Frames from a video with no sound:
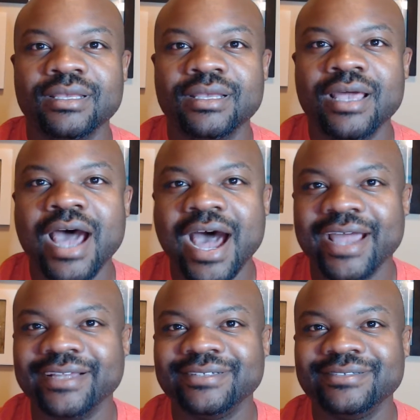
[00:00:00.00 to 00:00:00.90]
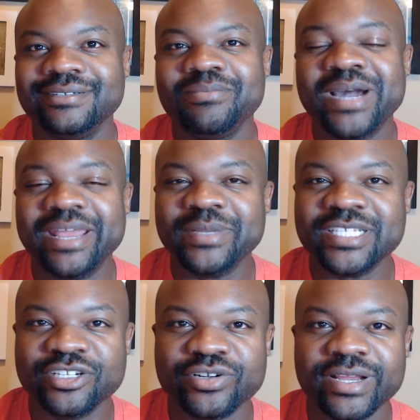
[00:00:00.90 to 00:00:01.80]
Hi, my name is
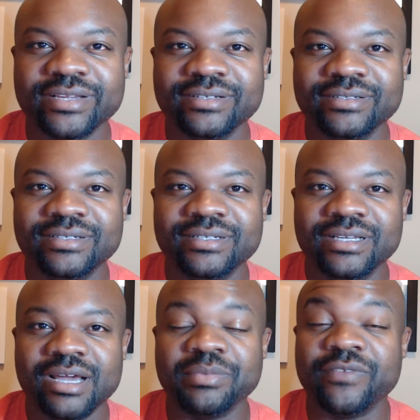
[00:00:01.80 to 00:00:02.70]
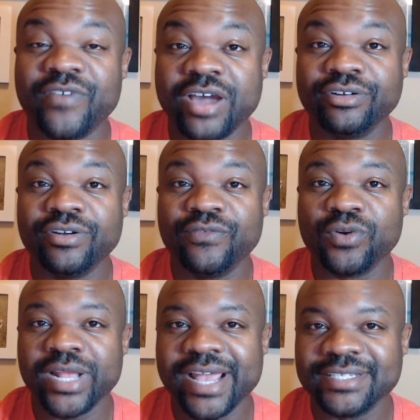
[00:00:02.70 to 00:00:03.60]
Andre. I'm the founder of
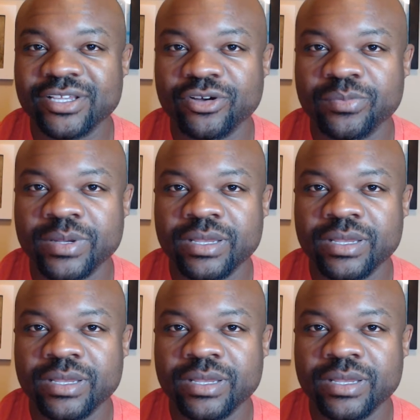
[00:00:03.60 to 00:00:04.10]
Forecast Hope